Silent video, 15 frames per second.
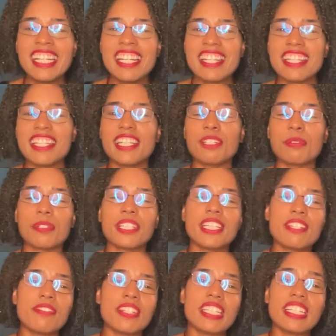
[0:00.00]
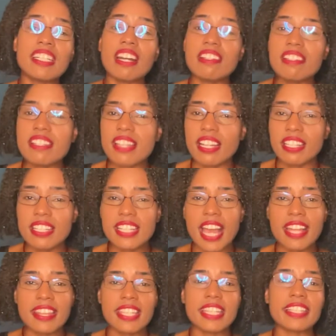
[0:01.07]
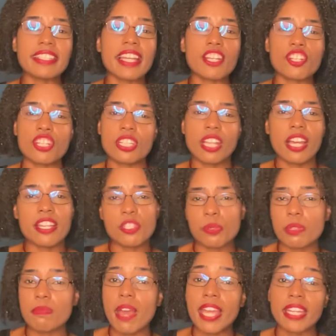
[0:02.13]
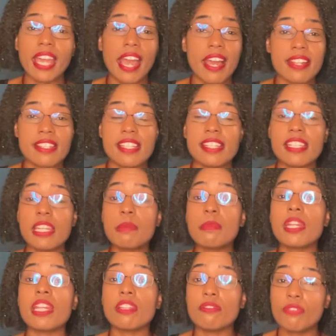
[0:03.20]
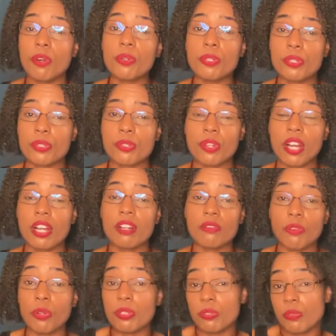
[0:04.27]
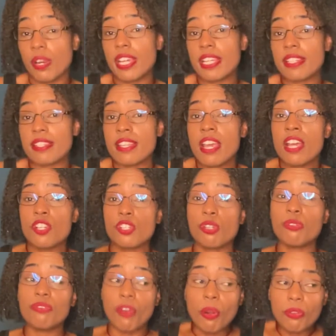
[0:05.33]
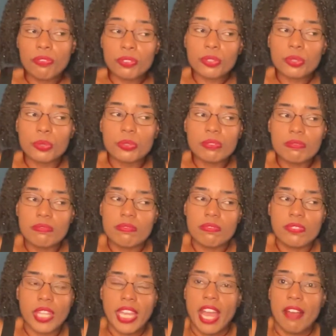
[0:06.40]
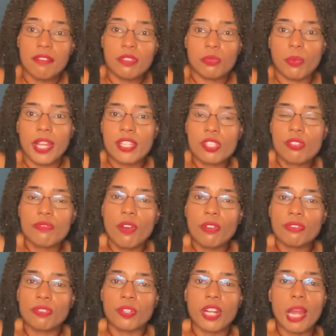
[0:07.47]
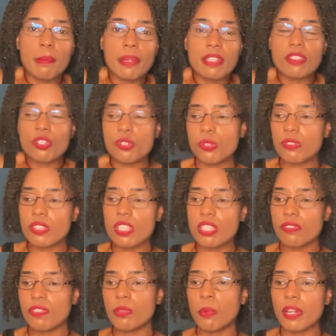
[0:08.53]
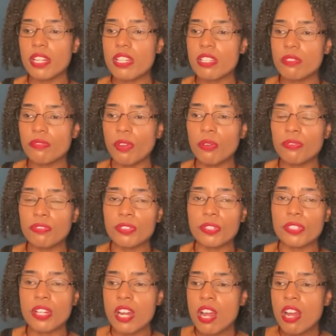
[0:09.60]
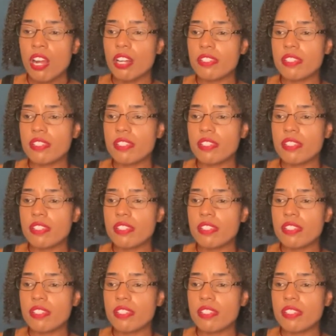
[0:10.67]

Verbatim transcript: there were even gun zealots at the election lines with MAGA hats intimidating voters, uh, voter rights to vote for who they have the right to vote for. I mean, the truth is, if you wanted to vote for a